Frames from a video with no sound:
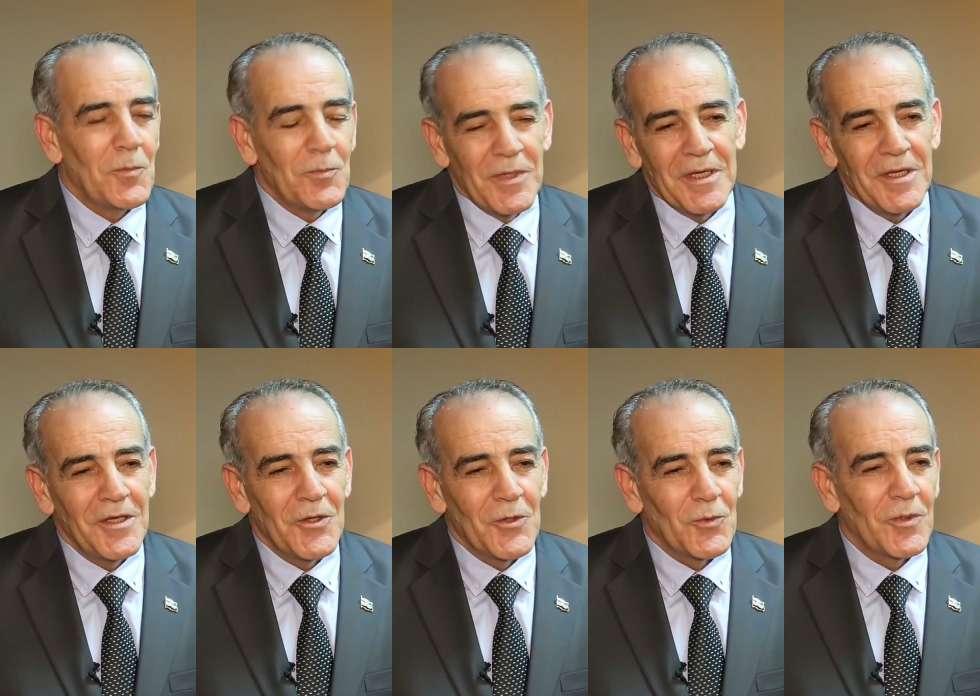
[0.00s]

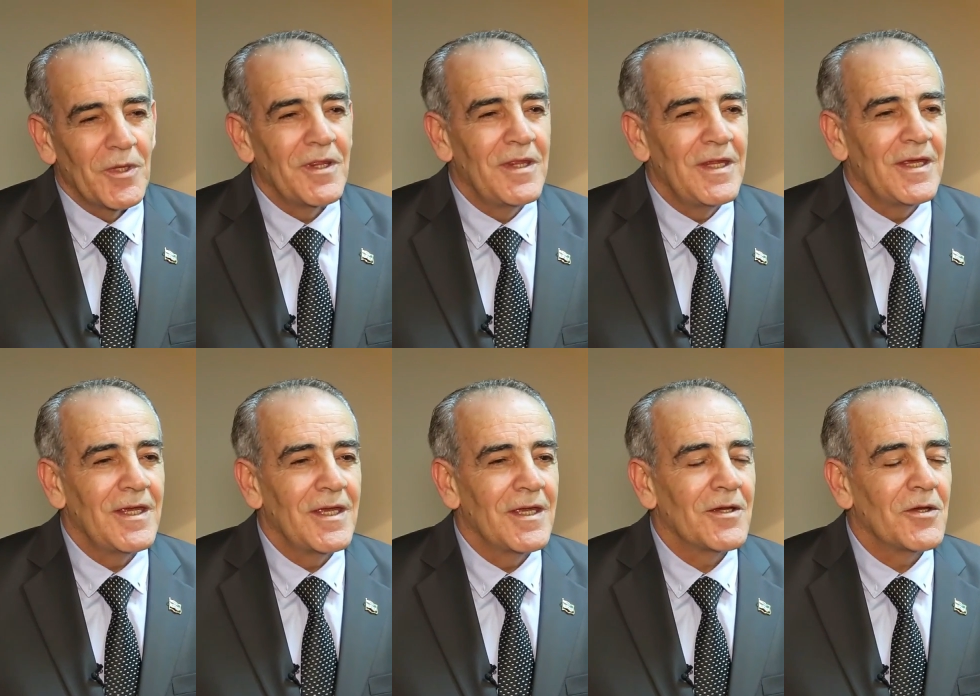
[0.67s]
be
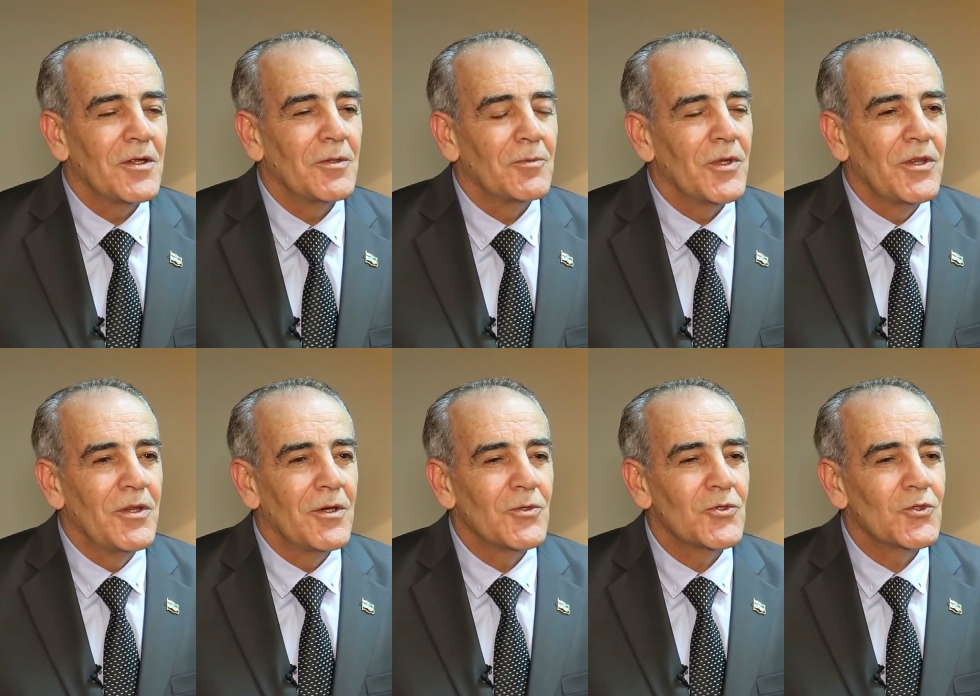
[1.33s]
with
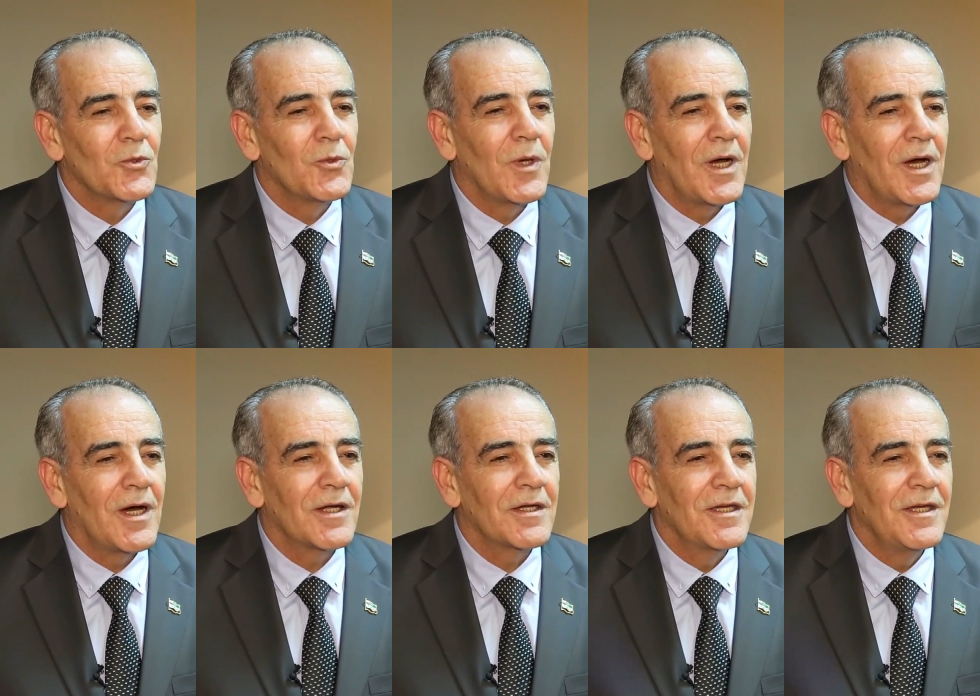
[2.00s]
those who
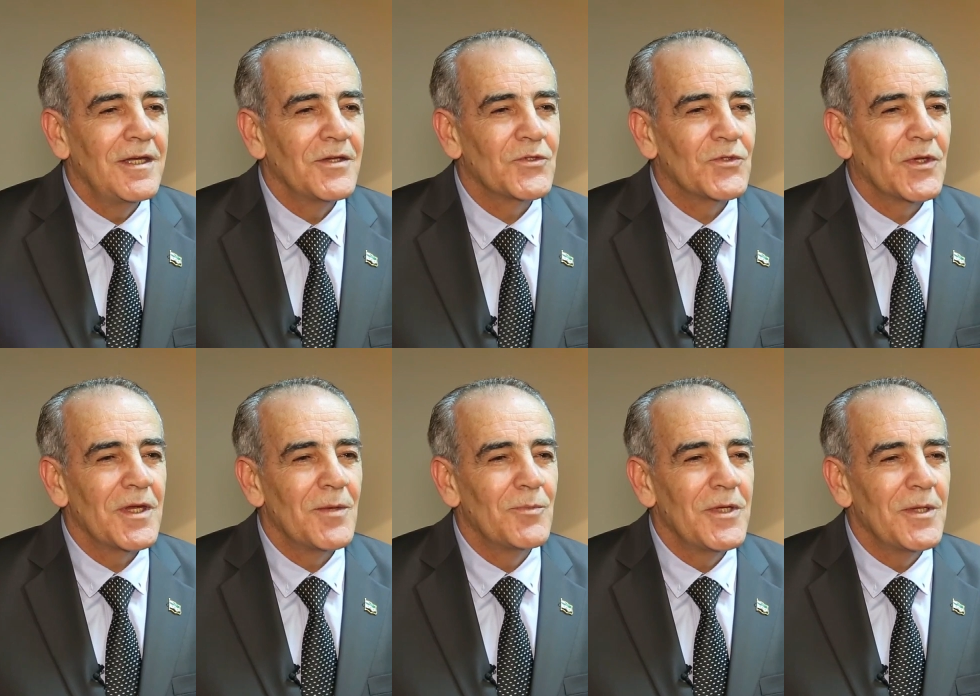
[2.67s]
are killing
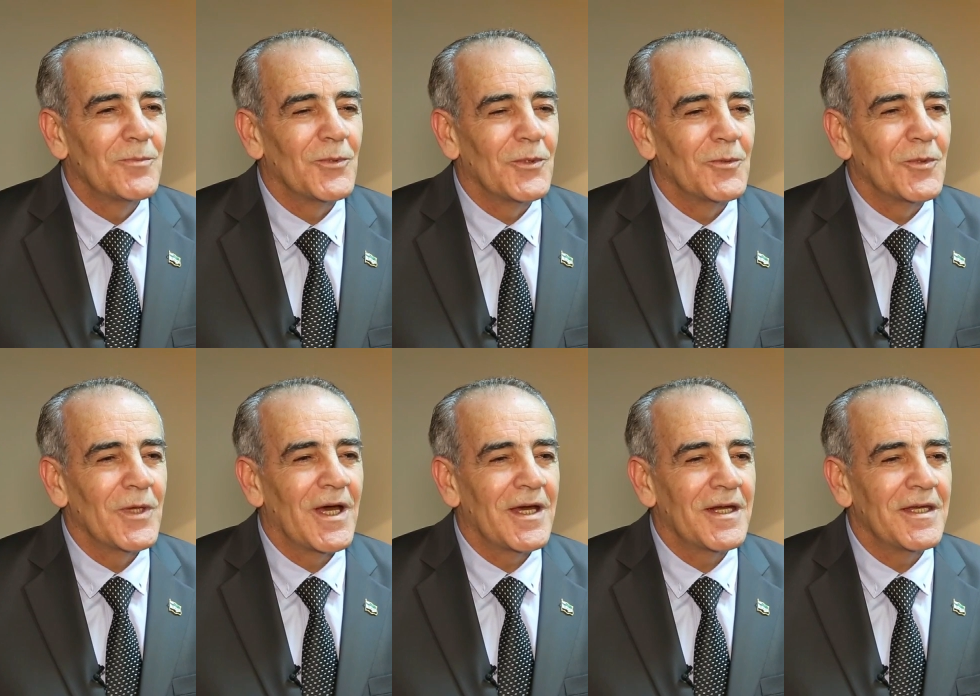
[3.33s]
Syrian people.
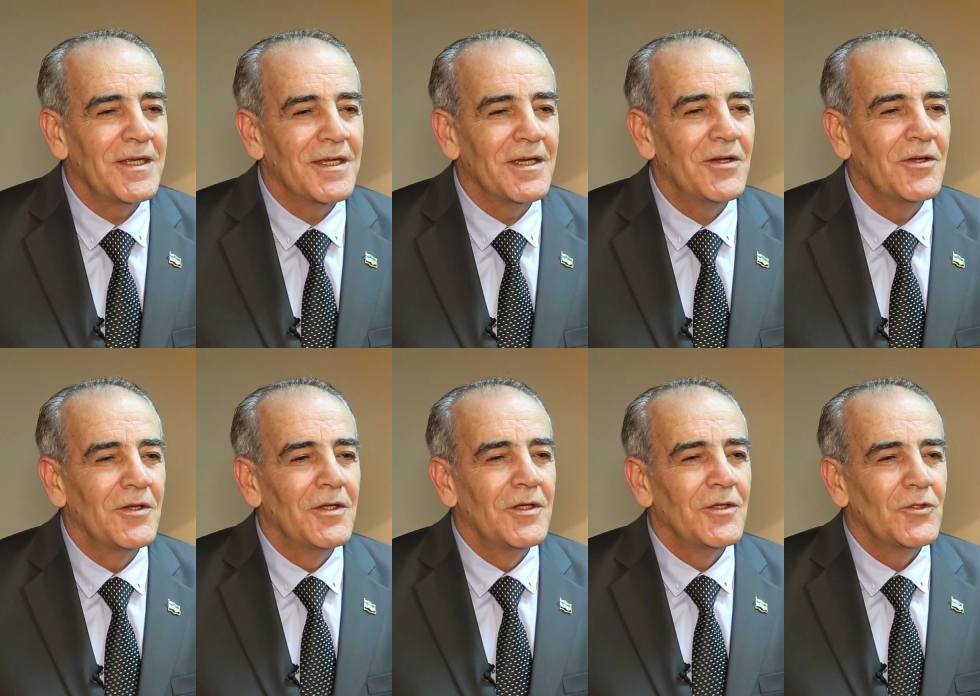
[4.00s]
We are here
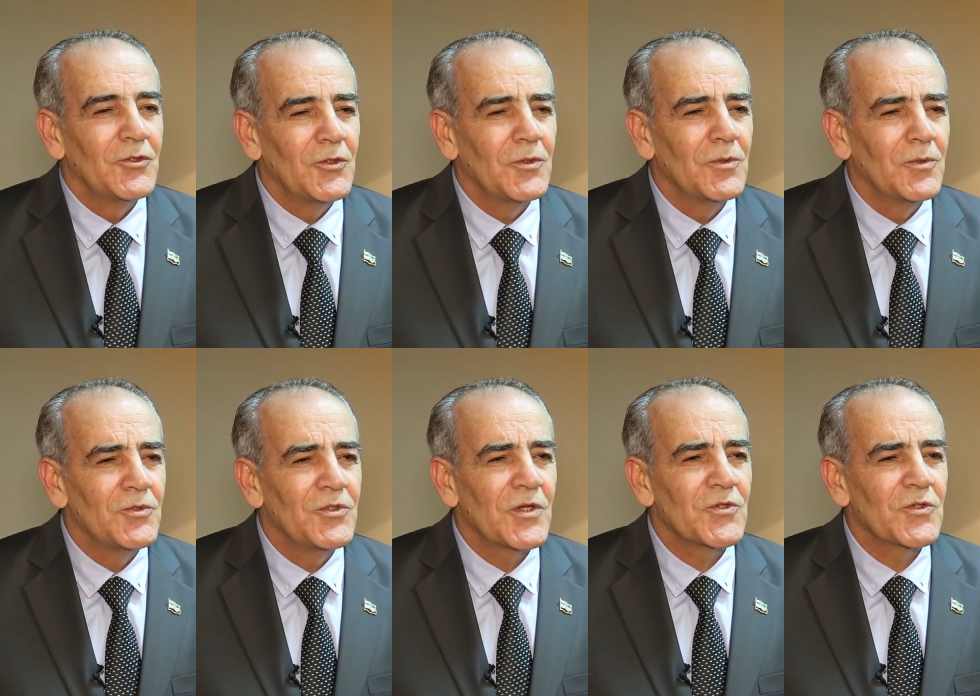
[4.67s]

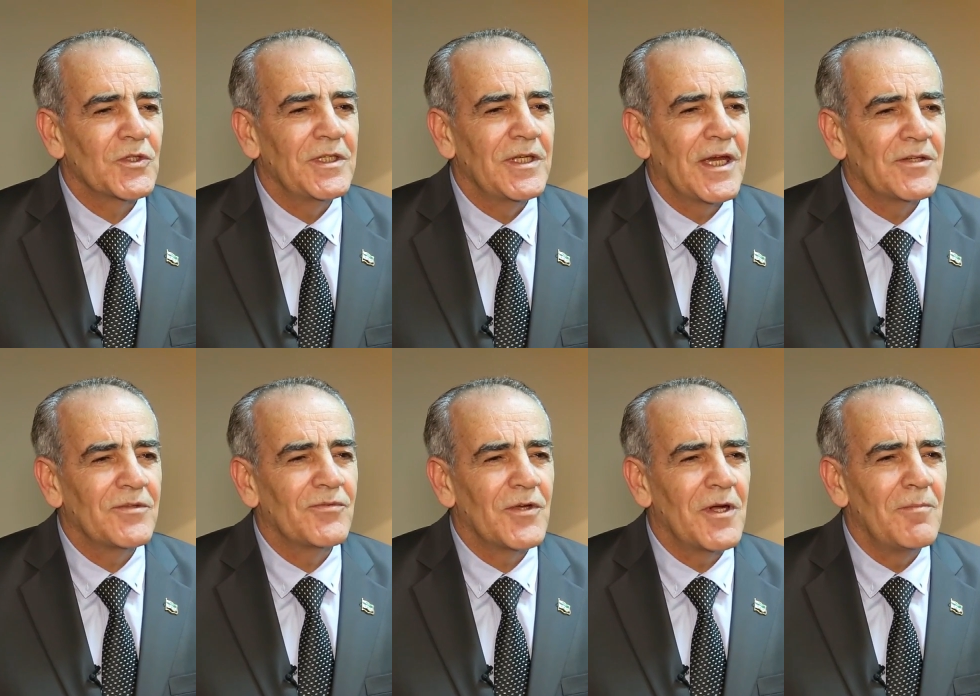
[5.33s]
to just
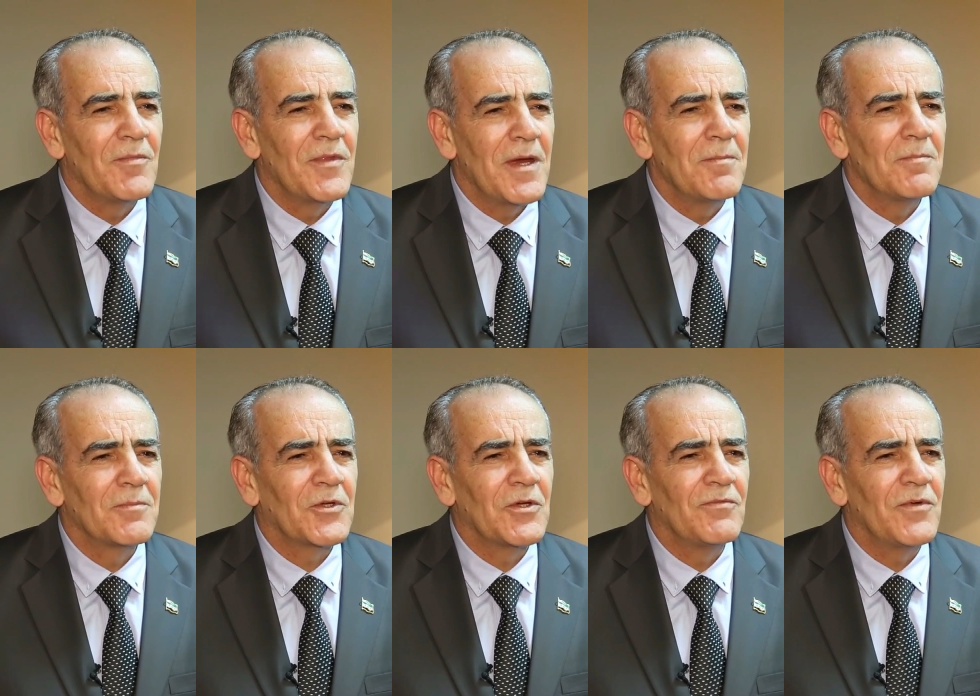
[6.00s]
get from
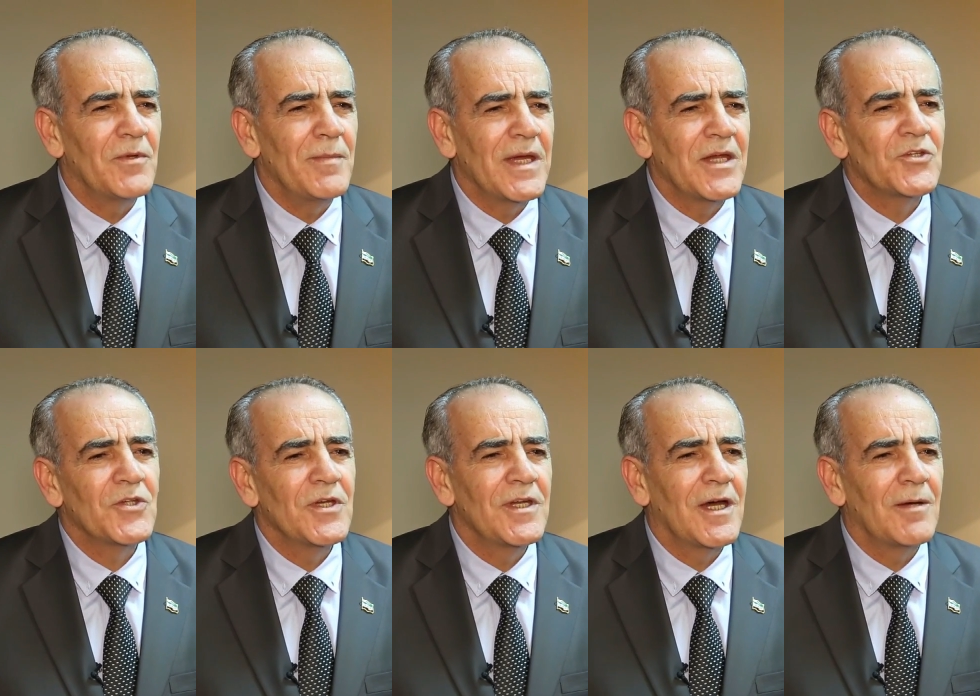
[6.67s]
them confirmation